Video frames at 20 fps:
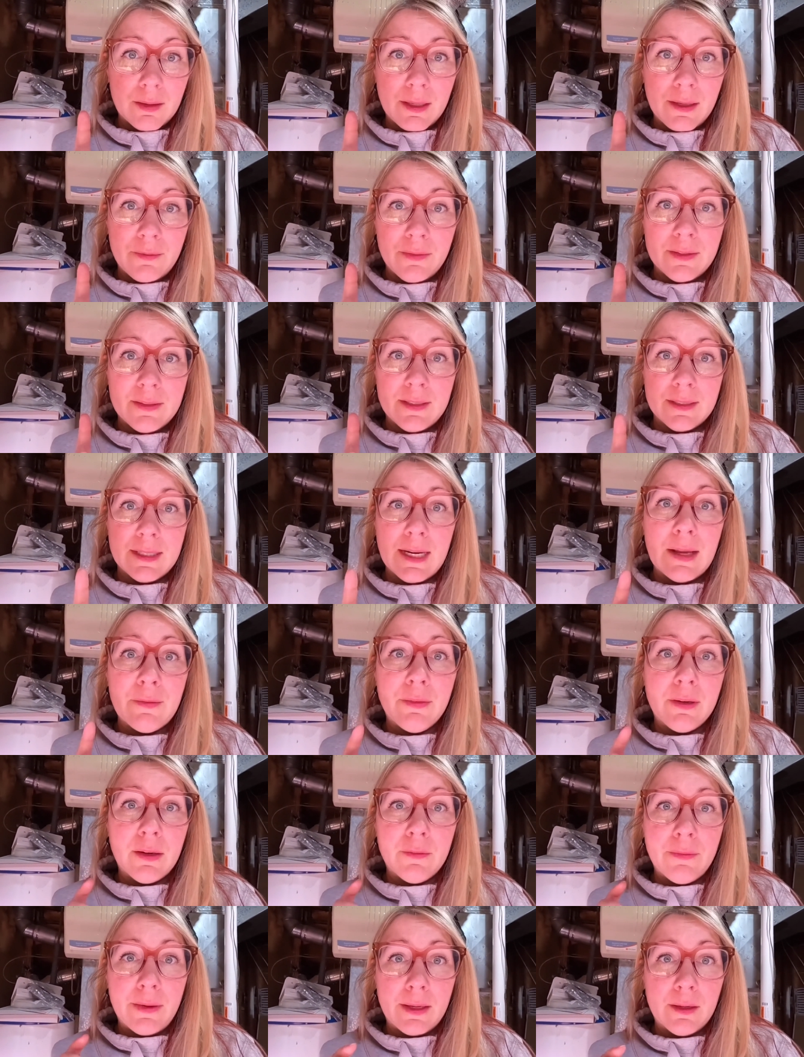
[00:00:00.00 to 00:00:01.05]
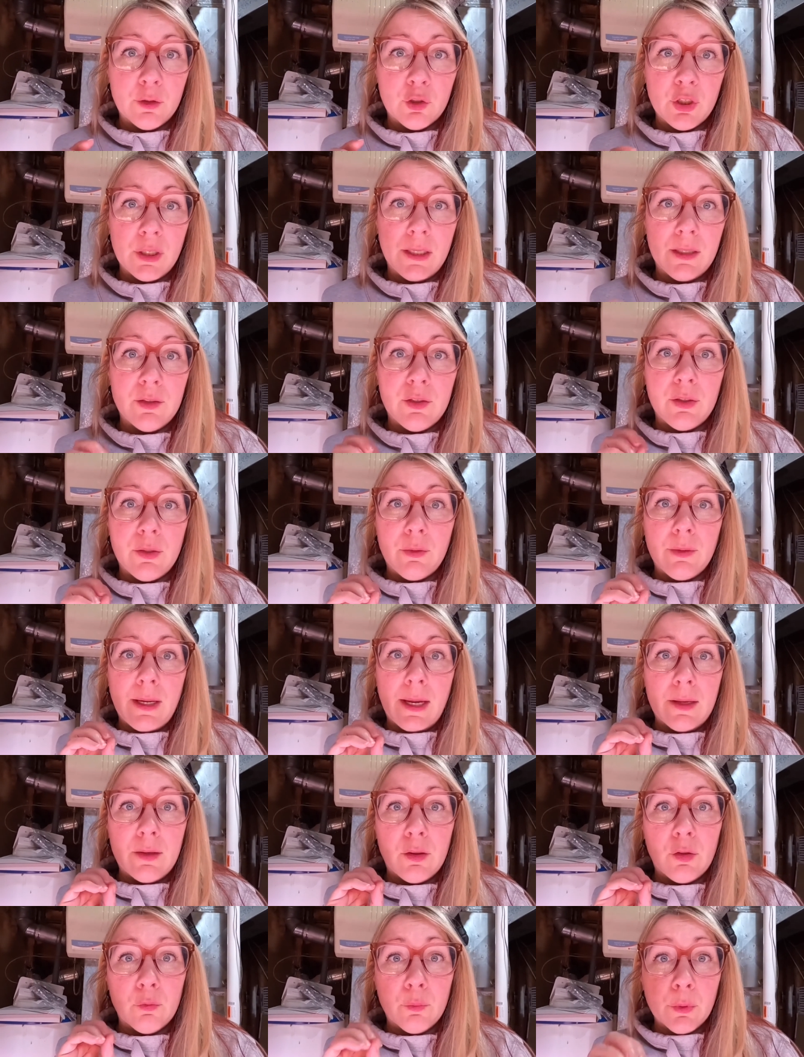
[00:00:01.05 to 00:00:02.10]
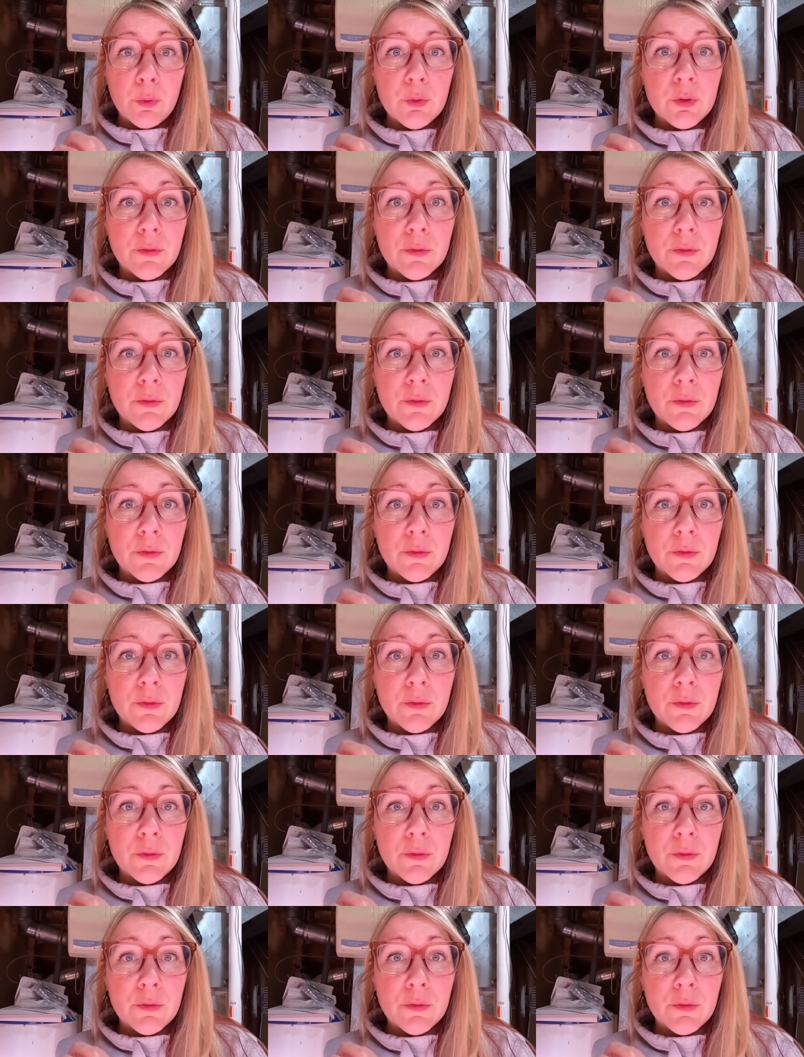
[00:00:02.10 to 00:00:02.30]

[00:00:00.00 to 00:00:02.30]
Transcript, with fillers: If it doesn't have enough energy to get the root